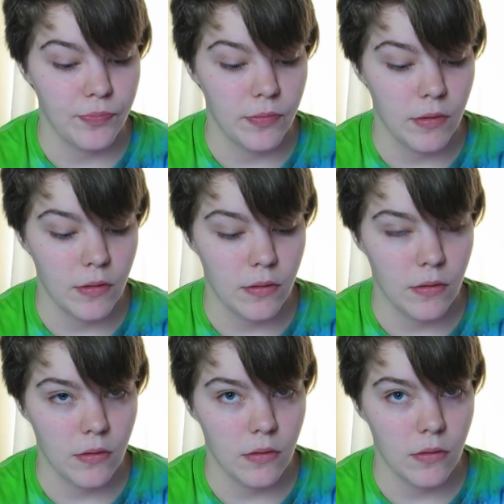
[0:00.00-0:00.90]
I would
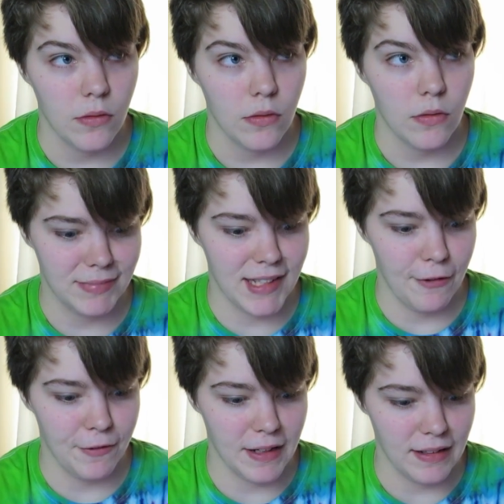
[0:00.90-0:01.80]
prepare,
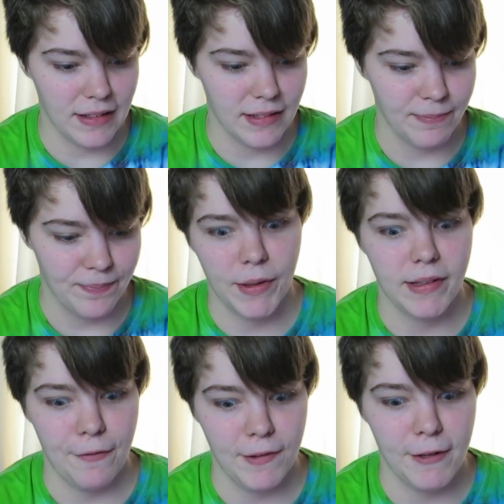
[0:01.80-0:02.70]
definitely, but
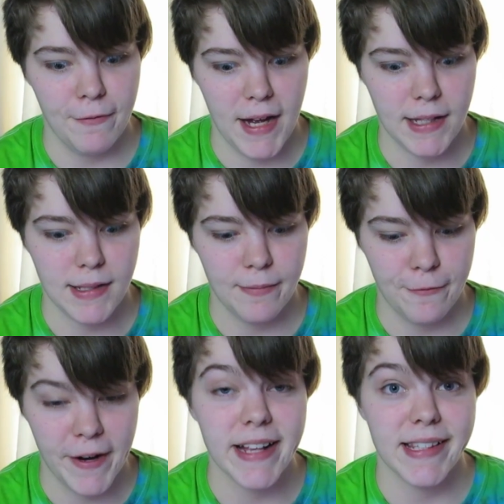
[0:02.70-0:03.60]
definitely find some
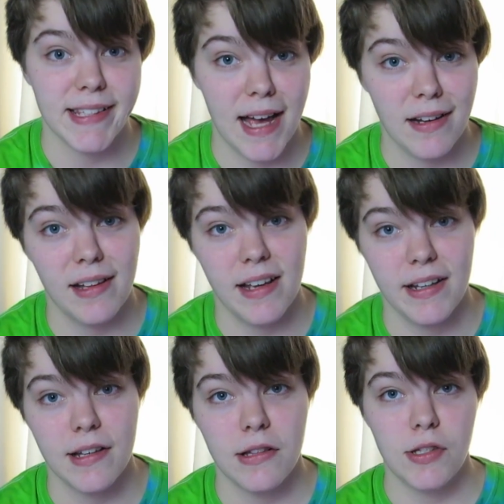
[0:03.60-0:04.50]
friends that are
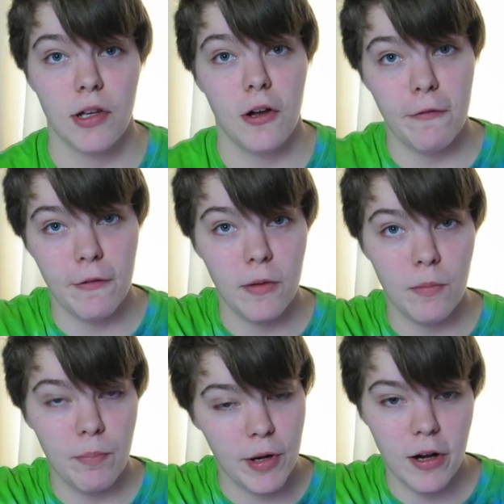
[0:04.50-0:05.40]
like tough
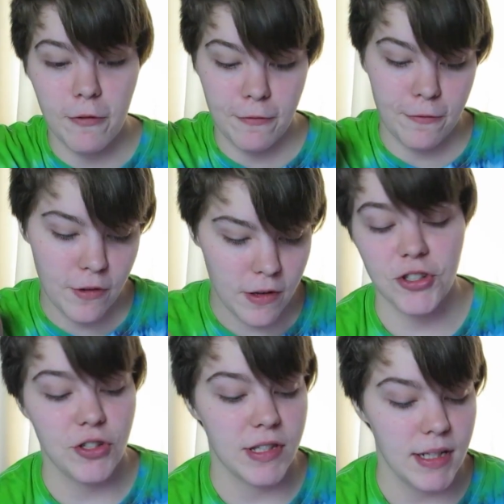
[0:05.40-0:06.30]
and buff.
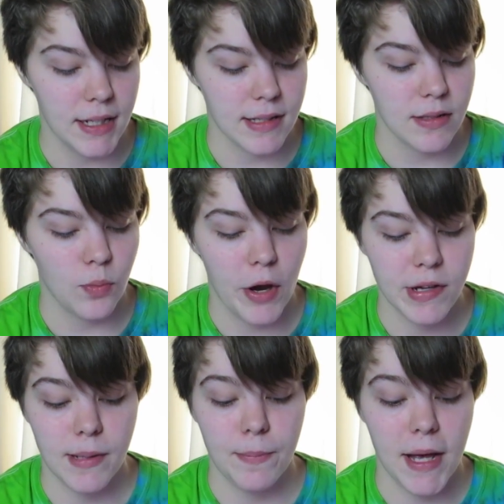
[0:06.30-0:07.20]
Question 6. Where
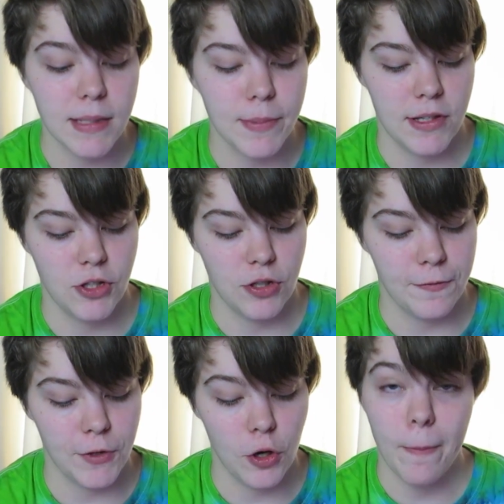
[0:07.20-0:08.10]
is the best position
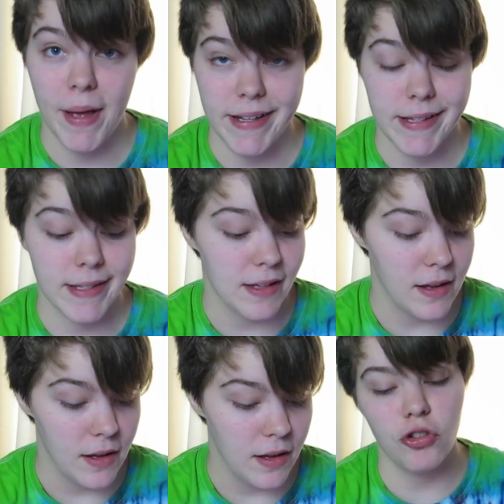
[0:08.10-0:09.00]
for your base?
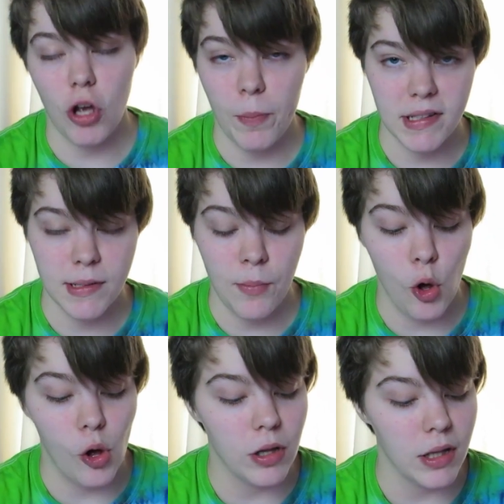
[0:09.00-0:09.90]
You can shop at a
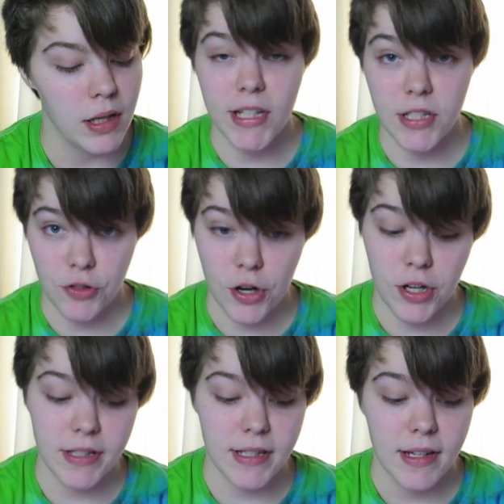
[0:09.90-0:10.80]
mall,
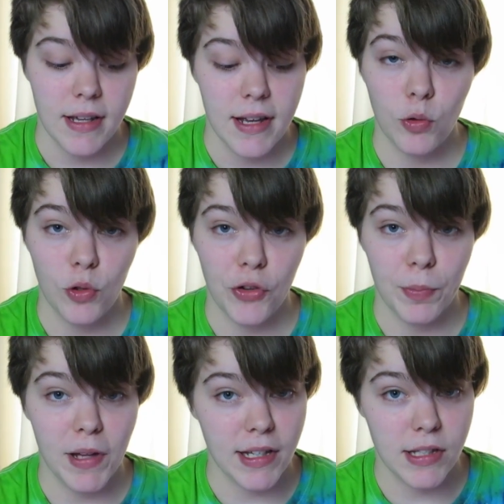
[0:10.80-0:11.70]
restaurant, outdoor
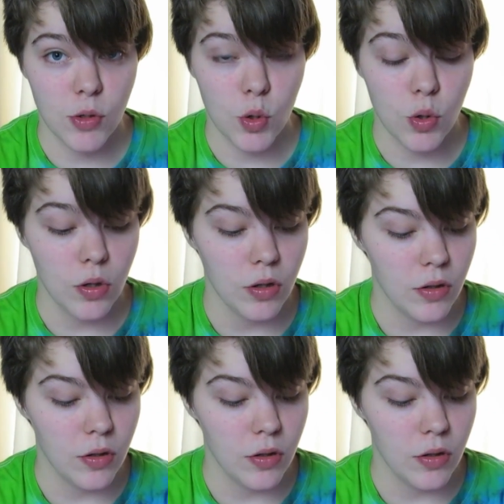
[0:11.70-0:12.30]
supply store,